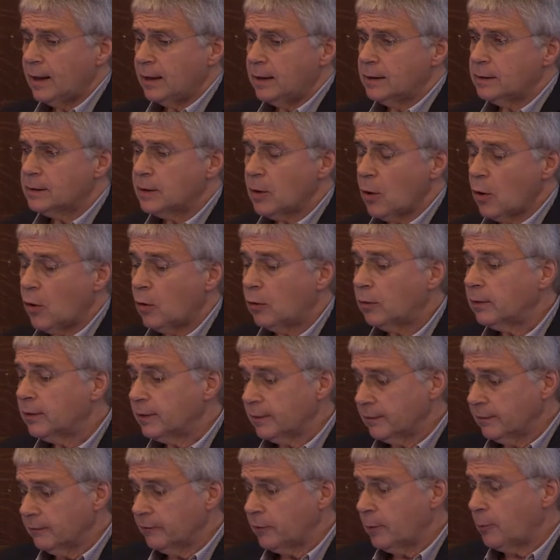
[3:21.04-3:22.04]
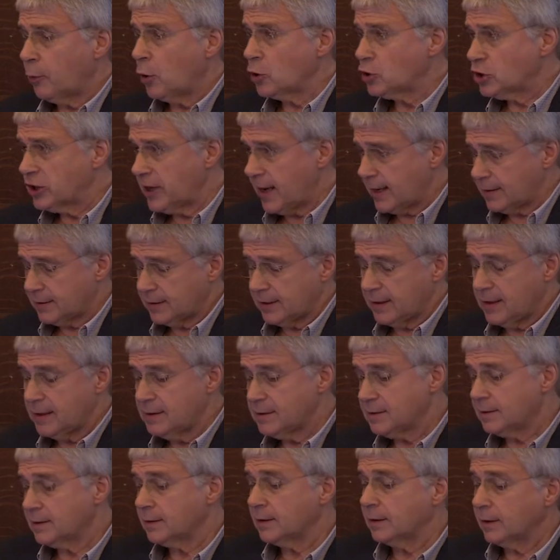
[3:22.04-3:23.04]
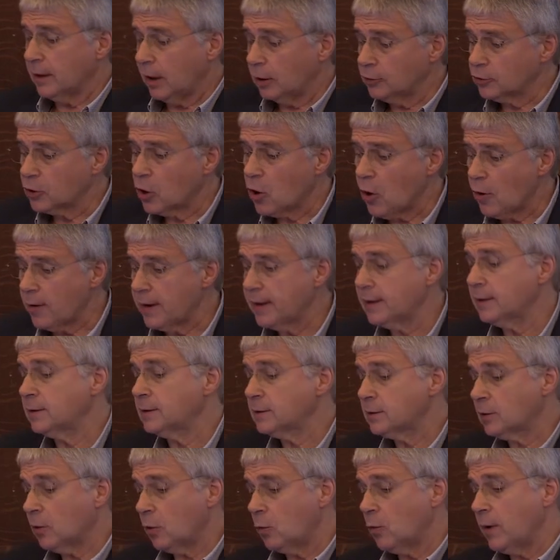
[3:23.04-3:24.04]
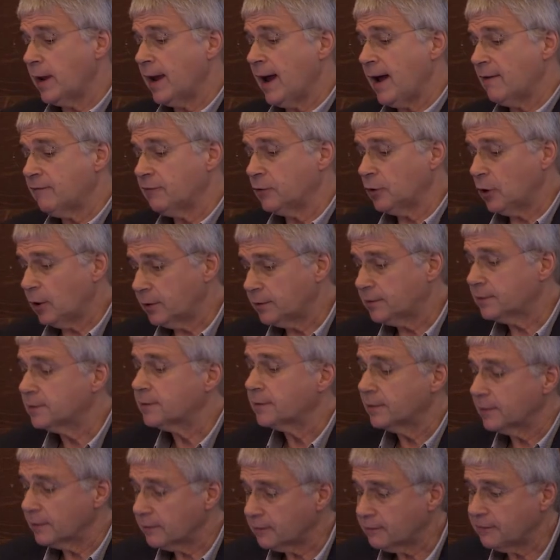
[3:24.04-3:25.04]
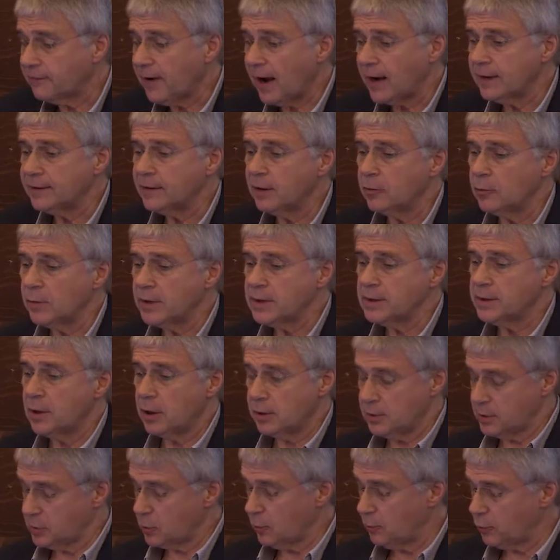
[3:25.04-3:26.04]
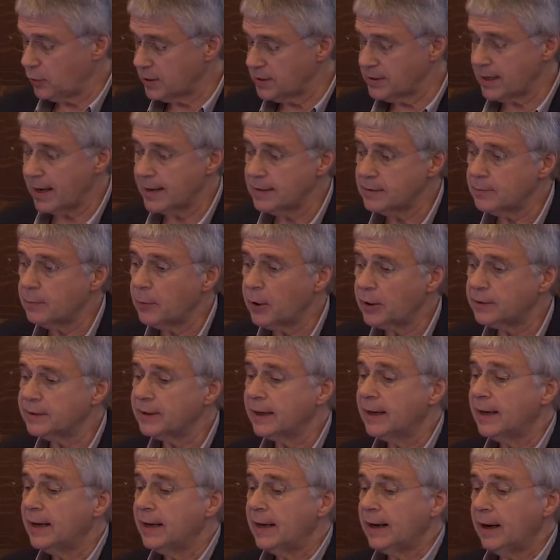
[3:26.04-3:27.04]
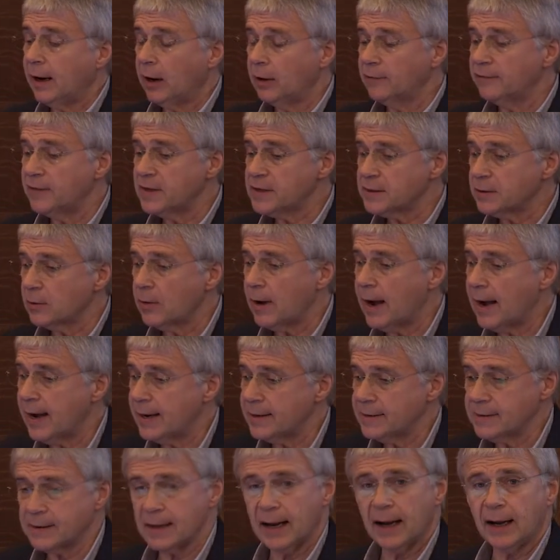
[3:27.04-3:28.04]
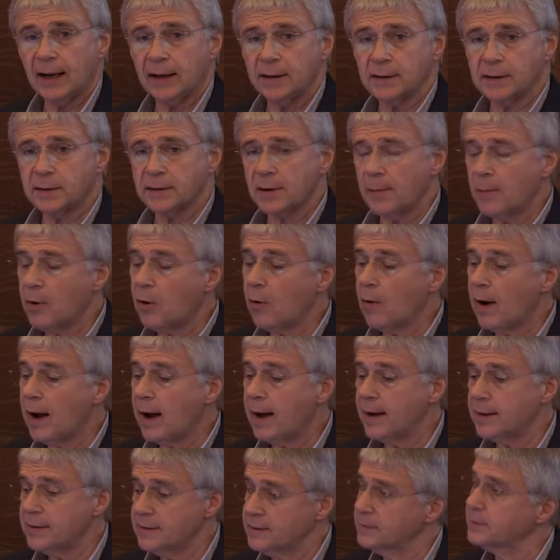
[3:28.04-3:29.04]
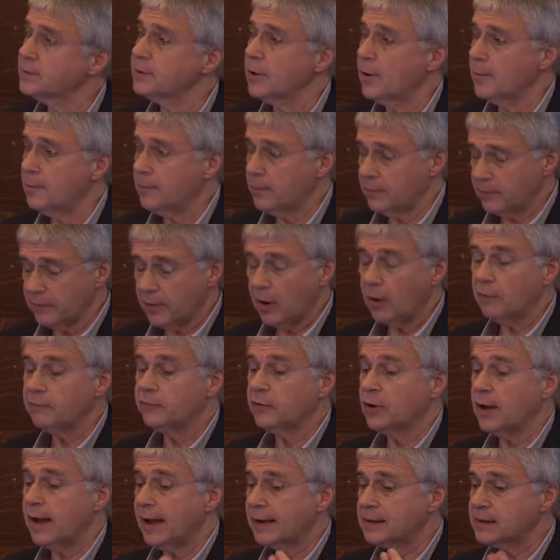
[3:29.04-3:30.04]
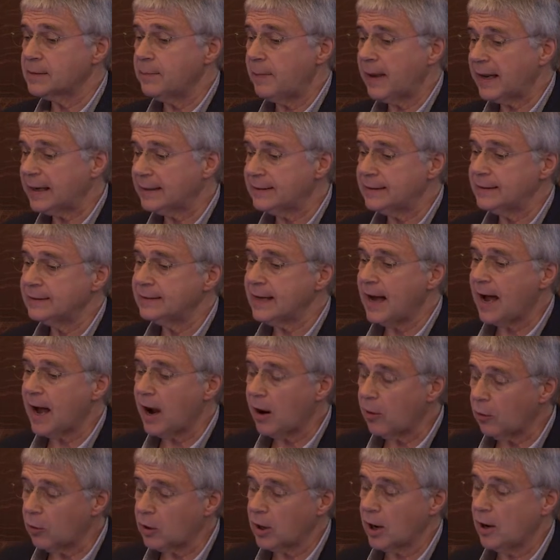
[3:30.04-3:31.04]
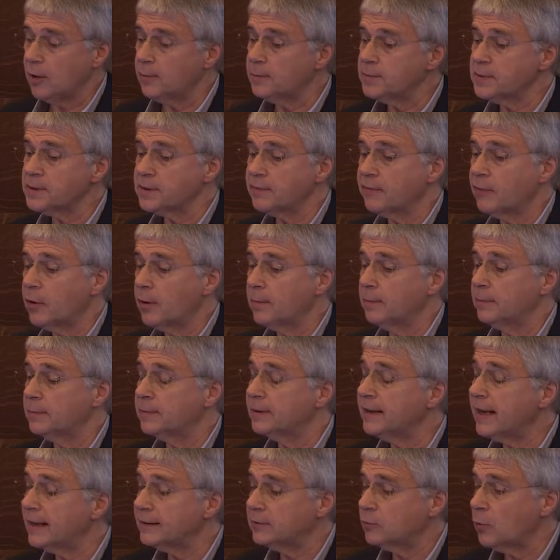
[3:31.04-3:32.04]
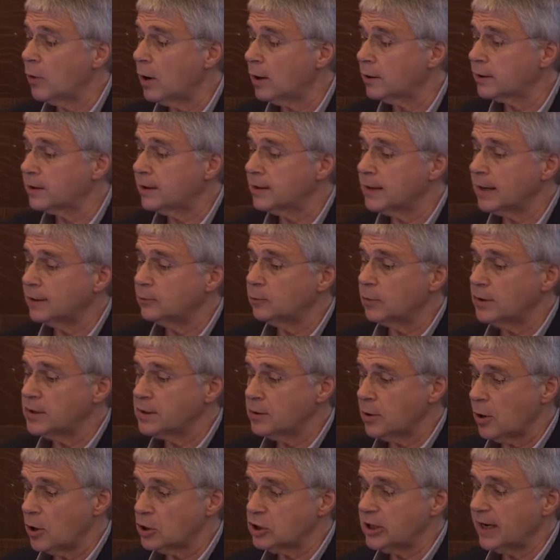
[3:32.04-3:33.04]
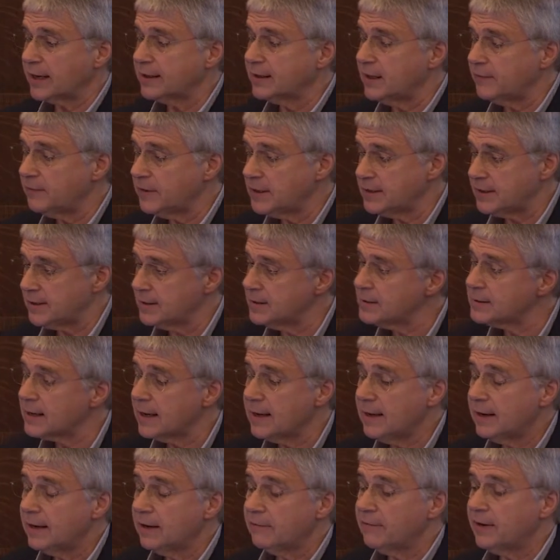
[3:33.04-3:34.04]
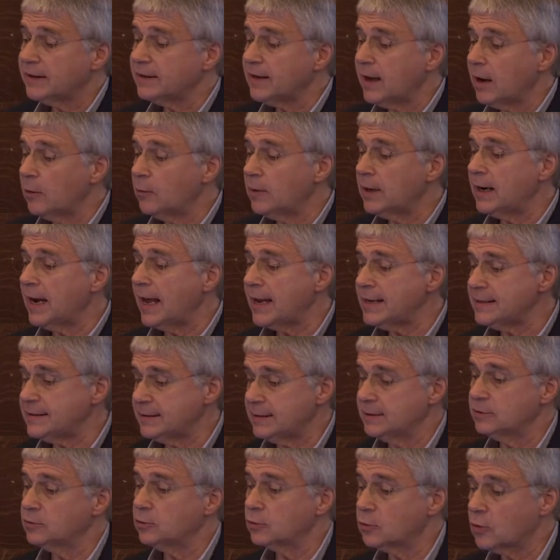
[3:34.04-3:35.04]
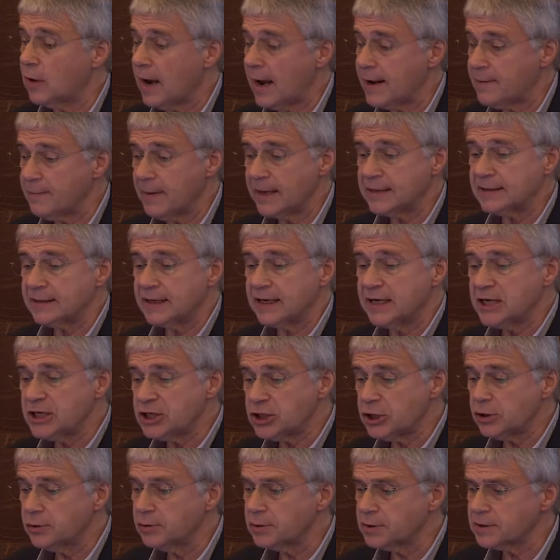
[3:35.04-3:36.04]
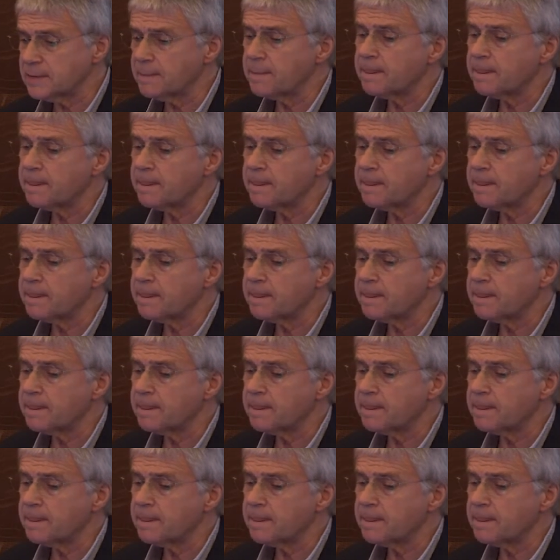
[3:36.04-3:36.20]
So the project is ongoing, so we have not final results to present, but on this slide I summarize some of the expected outcomes from networking and research activities that are related to climate issues.